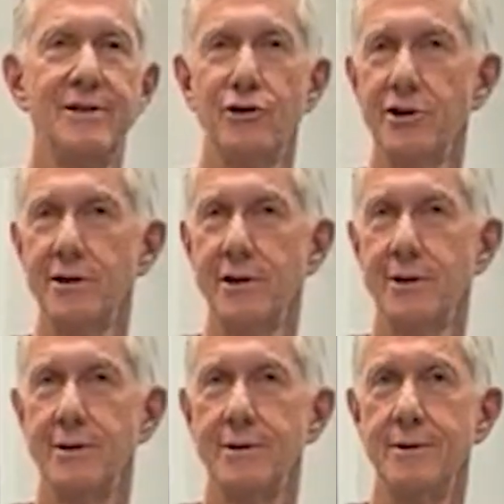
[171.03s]
took a
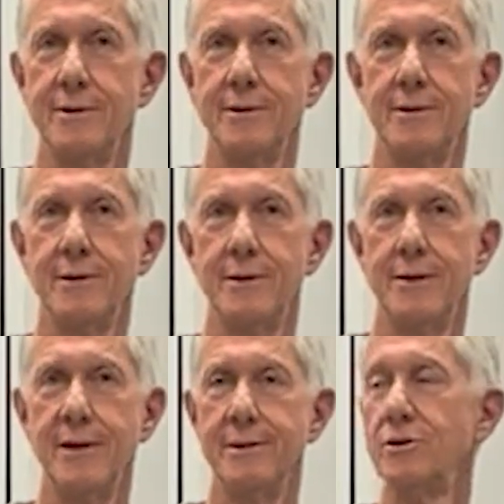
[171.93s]

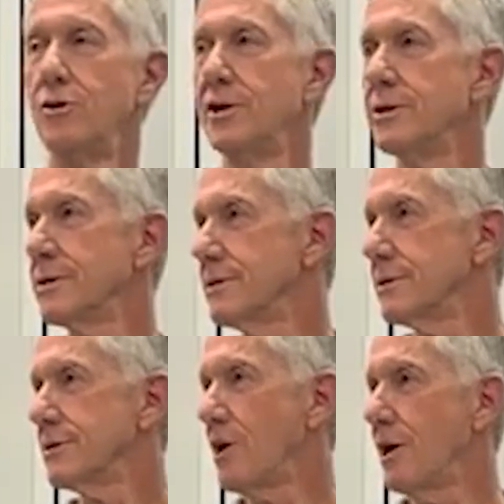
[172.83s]
8-lawyer
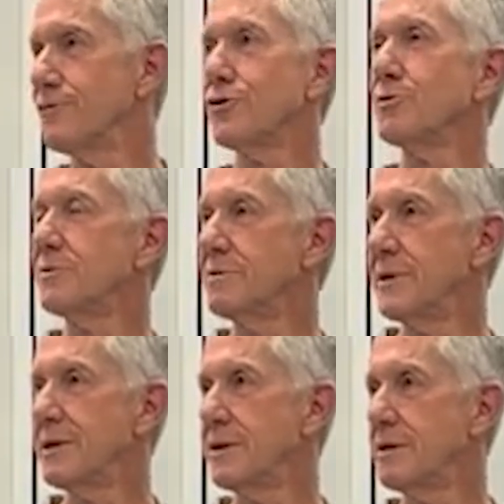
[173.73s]
law firm and
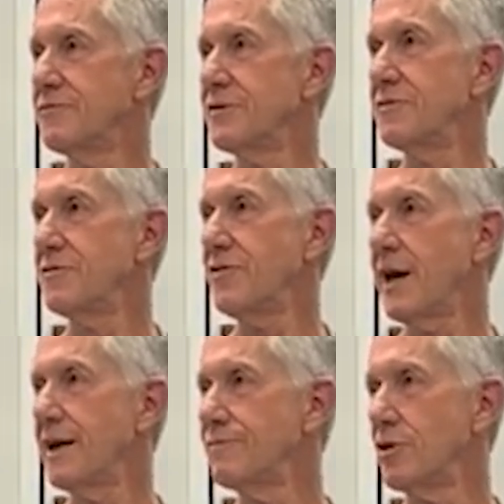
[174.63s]
made it a
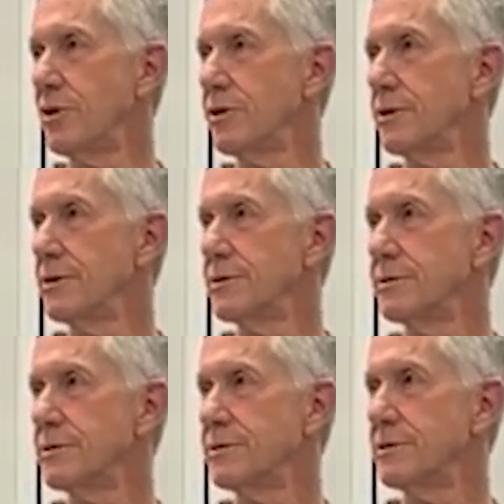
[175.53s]
55-lawyer
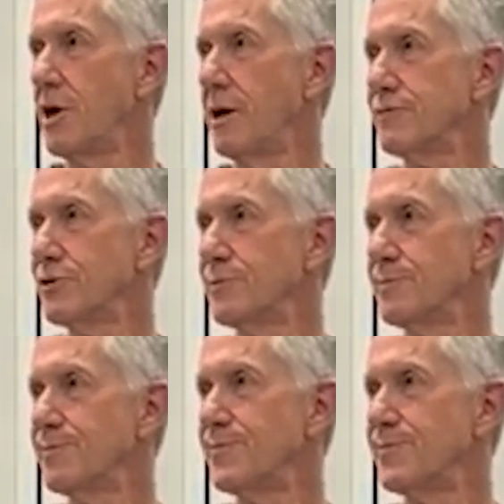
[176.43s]
law firm.